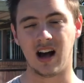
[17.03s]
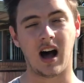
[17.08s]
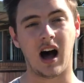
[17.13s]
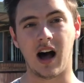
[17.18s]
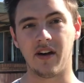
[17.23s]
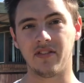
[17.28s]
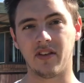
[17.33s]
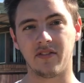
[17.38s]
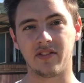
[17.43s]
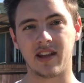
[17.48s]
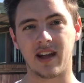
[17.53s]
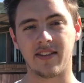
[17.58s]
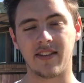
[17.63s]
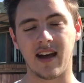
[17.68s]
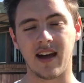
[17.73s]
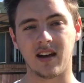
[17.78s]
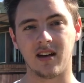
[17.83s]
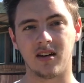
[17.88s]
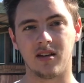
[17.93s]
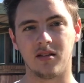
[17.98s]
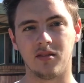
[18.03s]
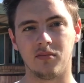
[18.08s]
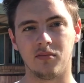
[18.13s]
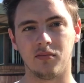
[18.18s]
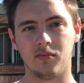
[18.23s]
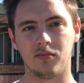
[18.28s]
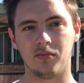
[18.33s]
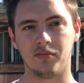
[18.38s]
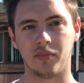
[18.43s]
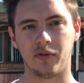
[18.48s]
I've never done that
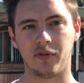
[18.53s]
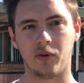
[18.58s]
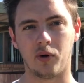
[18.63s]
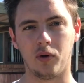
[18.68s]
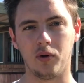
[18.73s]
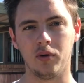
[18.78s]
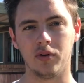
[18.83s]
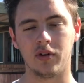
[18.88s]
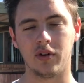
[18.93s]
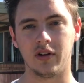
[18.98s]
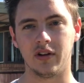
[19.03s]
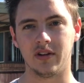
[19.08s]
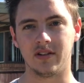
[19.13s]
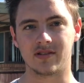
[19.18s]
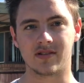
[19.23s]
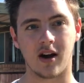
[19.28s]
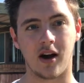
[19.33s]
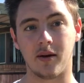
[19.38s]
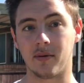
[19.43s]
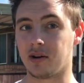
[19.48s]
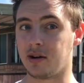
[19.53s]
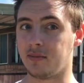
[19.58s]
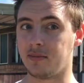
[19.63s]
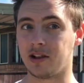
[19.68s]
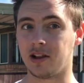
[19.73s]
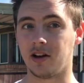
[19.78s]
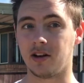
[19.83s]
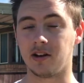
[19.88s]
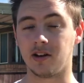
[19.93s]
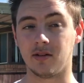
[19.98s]
before, so I'm going to be
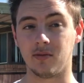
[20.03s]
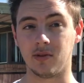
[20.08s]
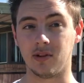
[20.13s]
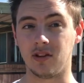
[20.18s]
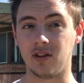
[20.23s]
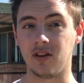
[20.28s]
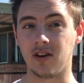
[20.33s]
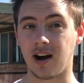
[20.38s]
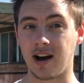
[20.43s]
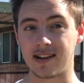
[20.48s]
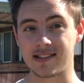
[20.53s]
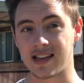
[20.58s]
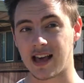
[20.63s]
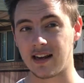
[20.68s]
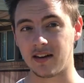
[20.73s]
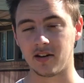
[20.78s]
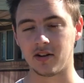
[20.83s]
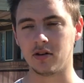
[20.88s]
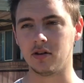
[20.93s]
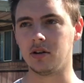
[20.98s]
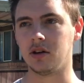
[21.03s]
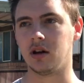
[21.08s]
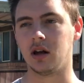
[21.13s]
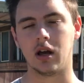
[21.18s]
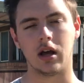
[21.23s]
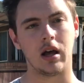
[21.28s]
learning with you guys how to do it,